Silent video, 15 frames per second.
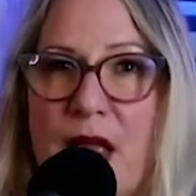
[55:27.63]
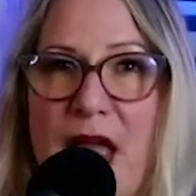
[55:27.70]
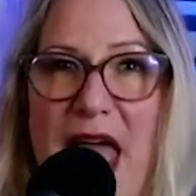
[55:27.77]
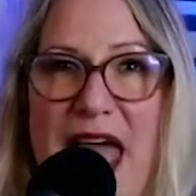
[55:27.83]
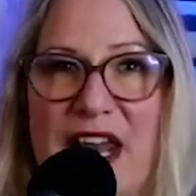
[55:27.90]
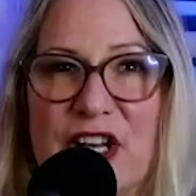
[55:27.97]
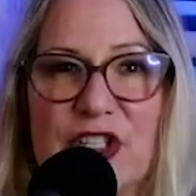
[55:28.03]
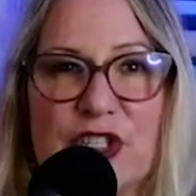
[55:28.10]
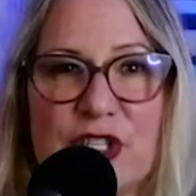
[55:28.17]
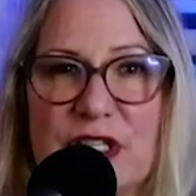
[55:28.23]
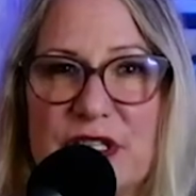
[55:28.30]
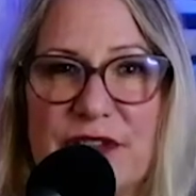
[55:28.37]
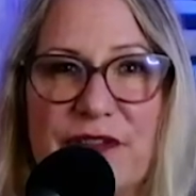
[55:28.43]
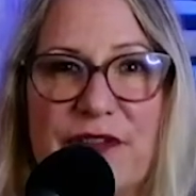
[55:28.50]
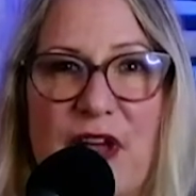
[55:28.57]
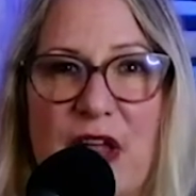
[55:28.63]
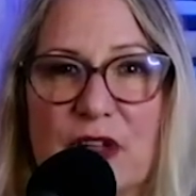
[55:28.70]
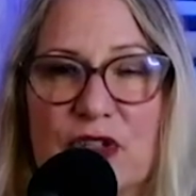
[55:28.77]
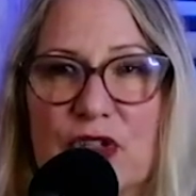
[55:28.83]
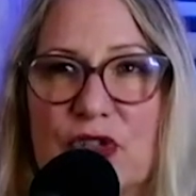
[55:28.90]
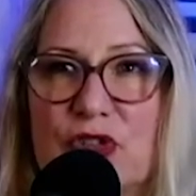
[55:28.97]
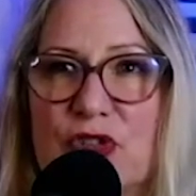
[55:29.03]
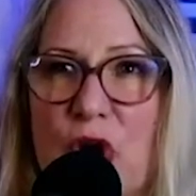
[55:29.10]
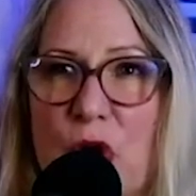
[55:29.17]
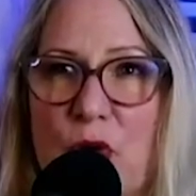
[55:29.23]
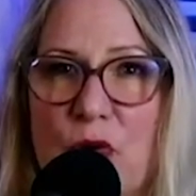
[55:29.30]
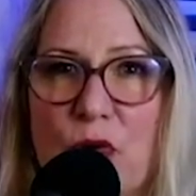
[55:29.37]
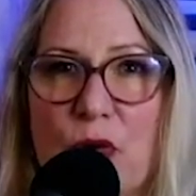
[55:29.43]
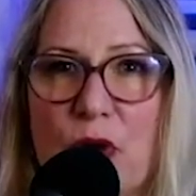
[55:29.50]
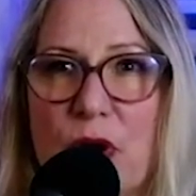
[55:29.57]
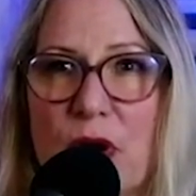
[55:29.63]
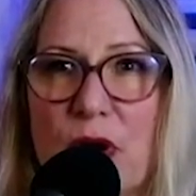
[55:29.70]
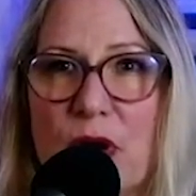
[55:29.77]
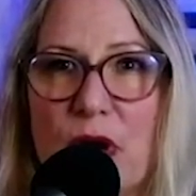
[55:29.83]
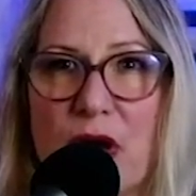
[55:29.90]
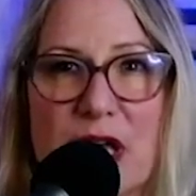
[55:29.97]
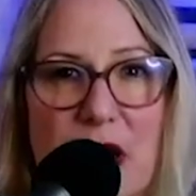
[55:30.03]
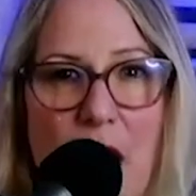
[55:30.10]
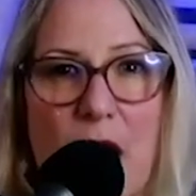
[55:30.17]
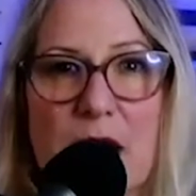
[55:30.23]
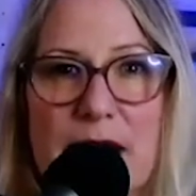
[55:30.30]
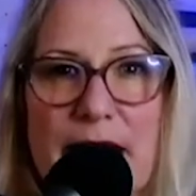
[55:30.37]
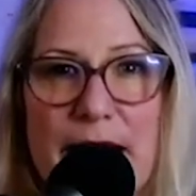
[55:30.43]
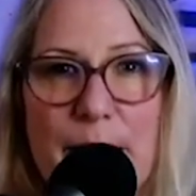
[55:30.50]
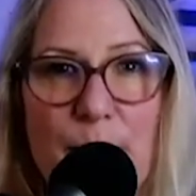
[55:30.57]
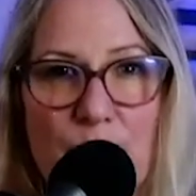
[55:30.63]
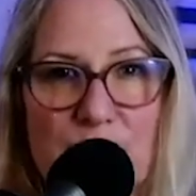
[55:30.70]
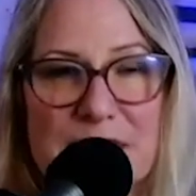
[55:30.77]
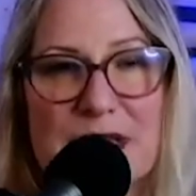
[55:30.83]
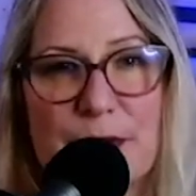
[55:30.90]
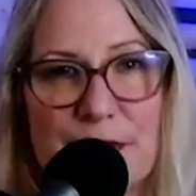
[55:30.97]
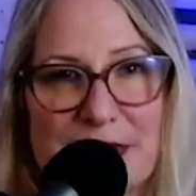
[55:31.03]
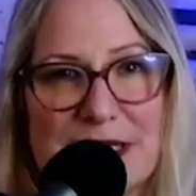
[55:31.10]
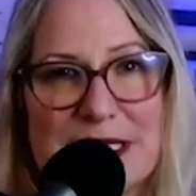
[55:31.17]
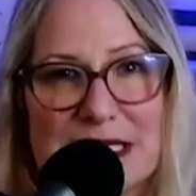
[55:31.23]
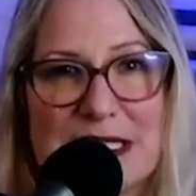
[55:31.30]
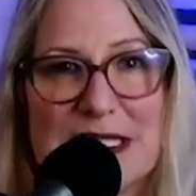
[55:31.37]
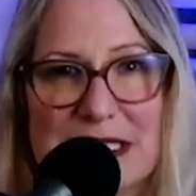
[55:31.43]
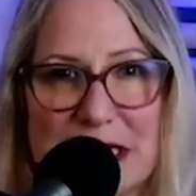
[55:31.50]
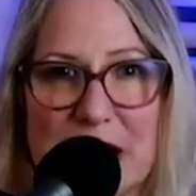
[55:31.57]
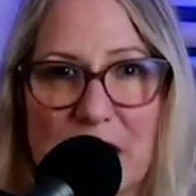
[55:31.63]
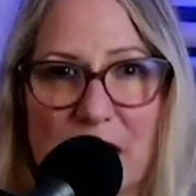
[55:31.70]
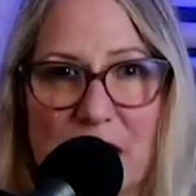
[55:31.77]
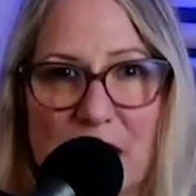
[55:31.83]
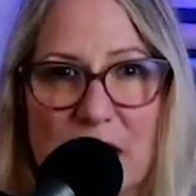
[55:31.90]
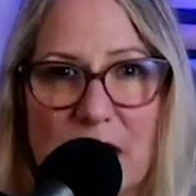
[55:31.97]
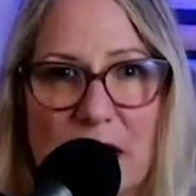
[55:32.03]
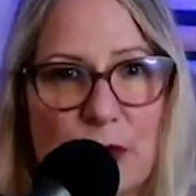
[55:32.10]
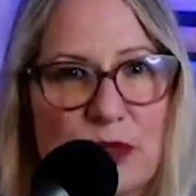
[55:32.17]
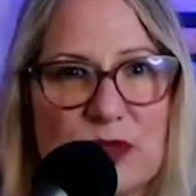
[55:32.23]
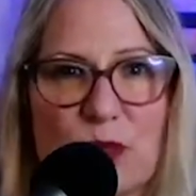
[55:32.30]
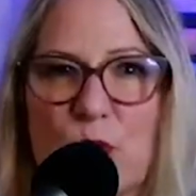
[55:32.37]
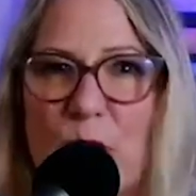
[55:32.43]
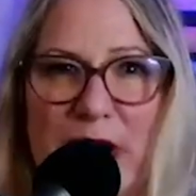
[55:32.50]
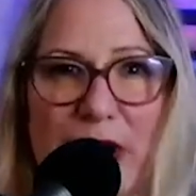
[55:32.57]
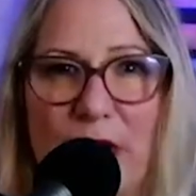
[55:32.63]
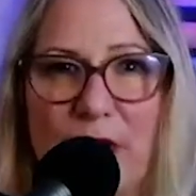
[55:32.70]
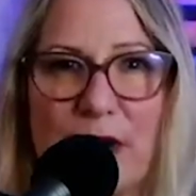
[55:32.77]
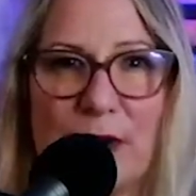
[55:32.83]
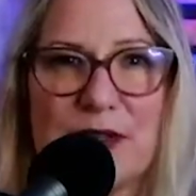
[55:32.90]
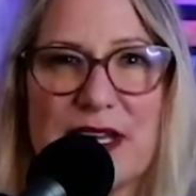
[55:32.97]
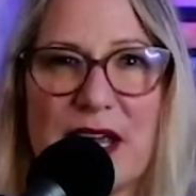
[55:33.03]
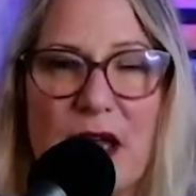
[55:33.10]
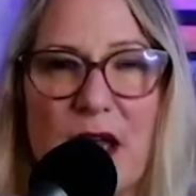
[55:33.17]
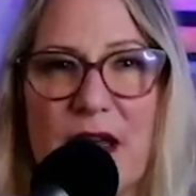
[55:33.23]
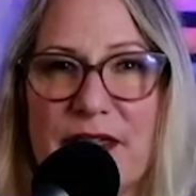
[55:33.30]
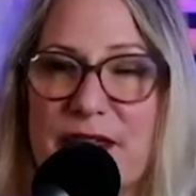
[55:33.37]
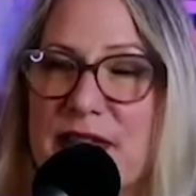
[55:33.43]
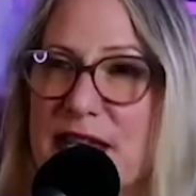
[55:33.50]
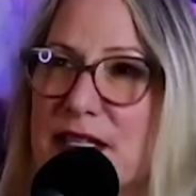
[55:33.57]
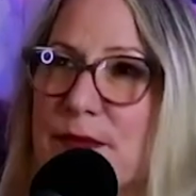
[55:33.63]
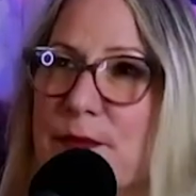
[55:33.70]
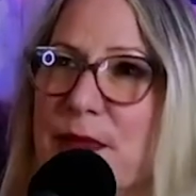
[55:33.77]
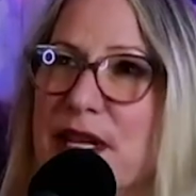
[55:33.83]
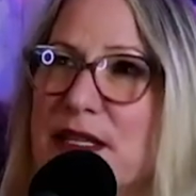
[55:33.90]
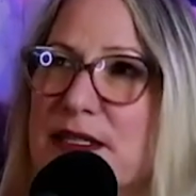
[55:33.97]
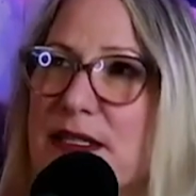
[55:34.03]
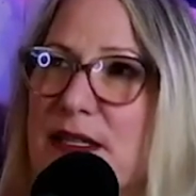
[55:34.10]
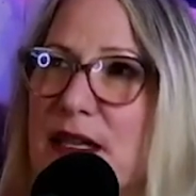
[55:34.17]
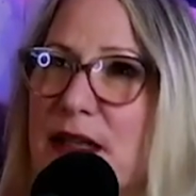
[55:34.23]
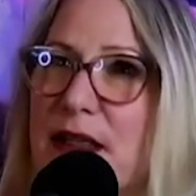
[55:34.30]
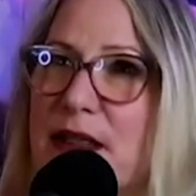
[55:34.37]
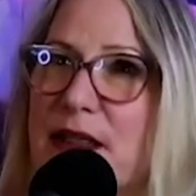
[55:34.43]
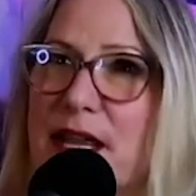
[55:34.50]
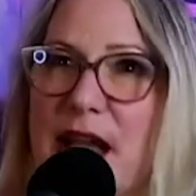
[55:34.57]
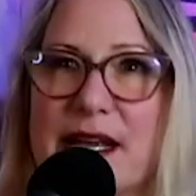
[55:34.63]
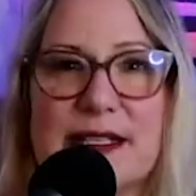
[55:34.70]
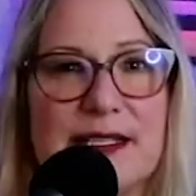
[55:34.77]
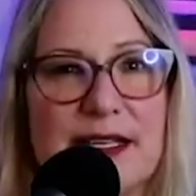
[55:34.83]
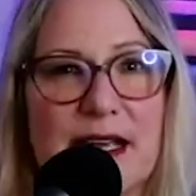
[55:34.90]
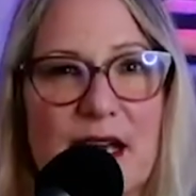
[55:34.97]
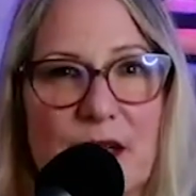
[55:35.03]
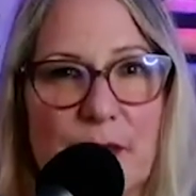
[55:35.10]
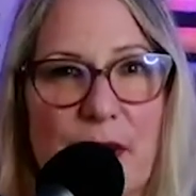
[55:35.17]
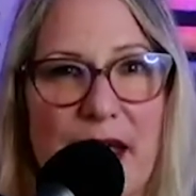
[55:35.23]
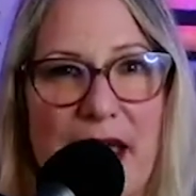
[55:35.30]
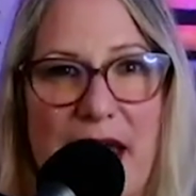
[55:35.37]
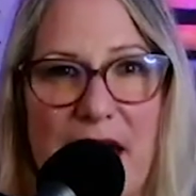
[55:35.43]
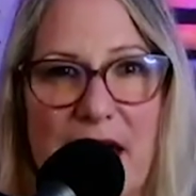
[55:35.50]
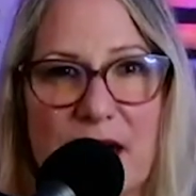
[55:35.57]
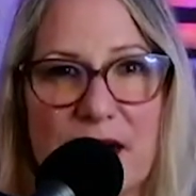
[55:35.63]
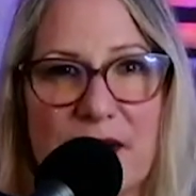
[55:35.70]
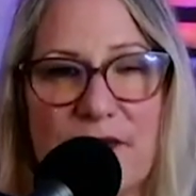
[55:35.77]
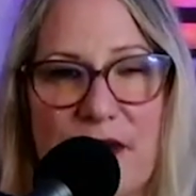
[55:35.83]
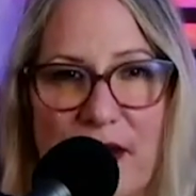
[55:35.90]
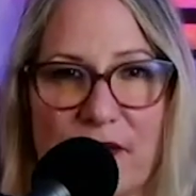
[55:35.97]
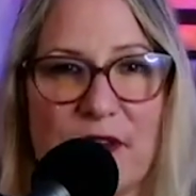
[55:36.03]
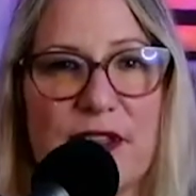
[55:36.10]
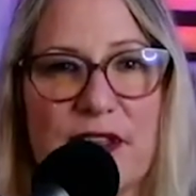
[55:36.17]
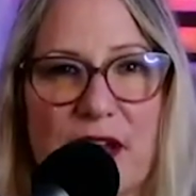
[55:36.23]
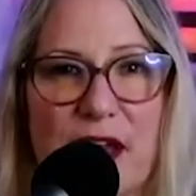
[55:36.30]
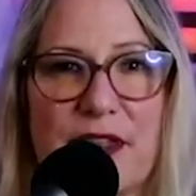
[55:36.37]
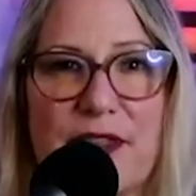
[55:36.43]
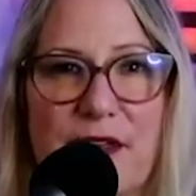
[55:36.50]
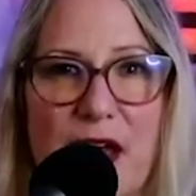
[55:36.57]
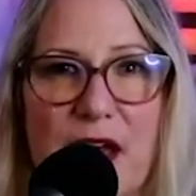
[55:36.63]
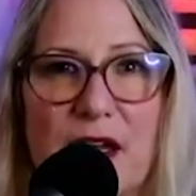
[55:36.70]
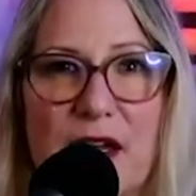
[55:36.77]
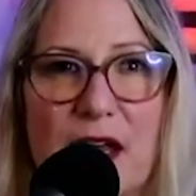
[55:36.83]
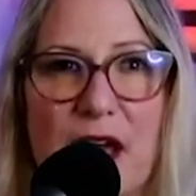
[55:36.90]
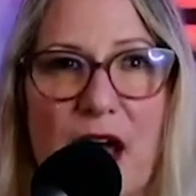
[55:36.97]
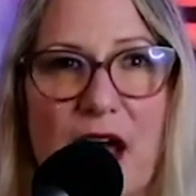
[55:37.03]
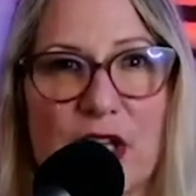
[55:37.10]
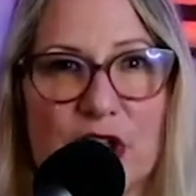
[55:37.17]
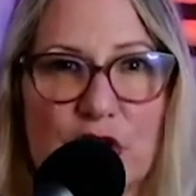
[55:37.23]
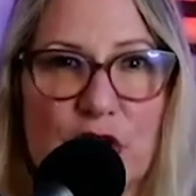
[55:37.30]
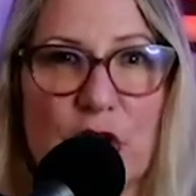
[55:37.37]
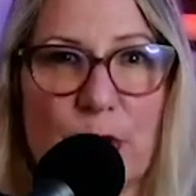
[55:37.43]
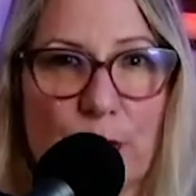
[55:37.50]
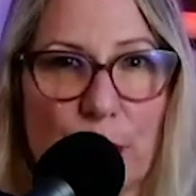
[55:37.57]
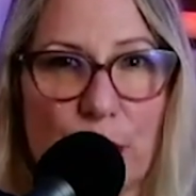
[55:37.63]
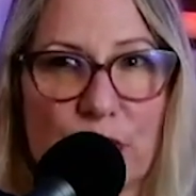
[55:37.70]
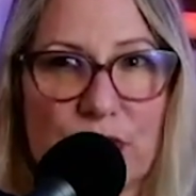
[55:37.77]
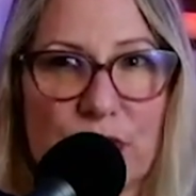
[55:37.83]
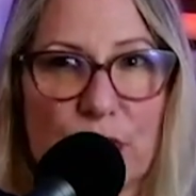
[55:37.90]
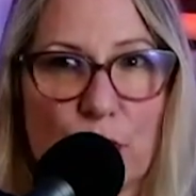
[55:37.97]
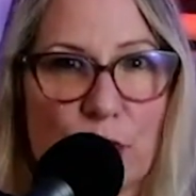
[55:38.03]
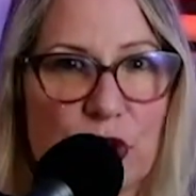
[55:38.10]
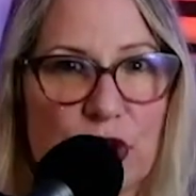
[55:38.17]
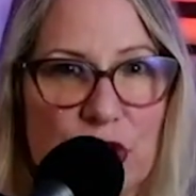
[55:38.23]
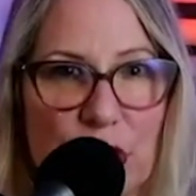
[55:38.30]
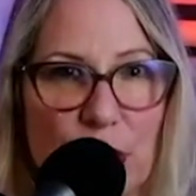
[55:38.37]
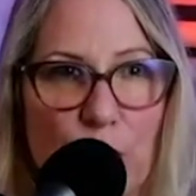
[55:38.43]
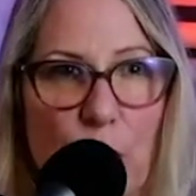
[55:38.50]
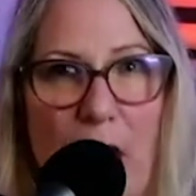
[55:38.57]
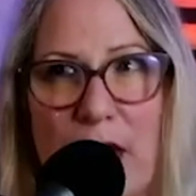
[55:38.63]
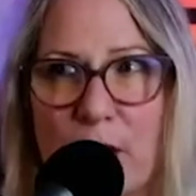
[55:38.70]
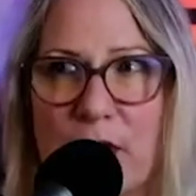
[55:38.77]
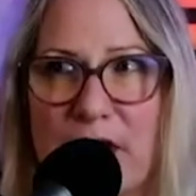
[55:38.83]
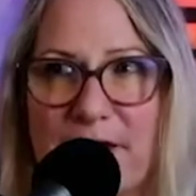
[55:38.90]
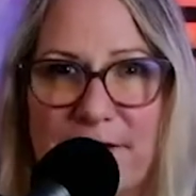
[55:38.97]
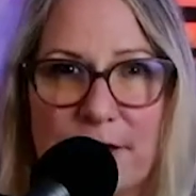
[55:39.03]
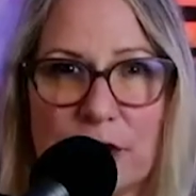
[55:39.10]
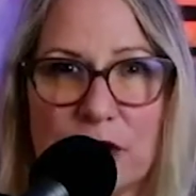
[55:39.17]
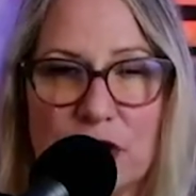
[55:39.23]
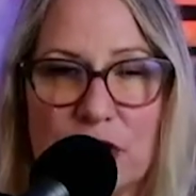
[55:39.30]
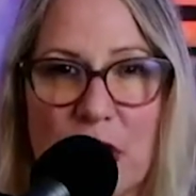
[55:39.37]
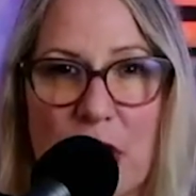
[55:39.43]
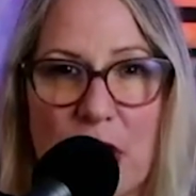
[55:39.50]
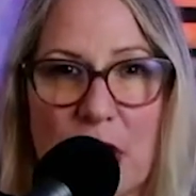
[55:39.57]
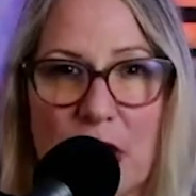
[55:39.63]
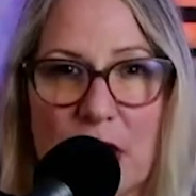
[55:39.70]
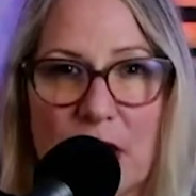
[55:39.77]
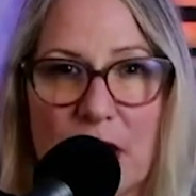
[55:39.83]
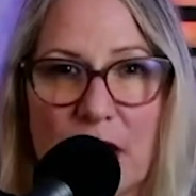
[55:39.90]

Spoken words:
And I just felt so unable to be still. It was weird. I was like, this meets the idea in my head of everything I thought a chill person would do. Why don't I feel chill?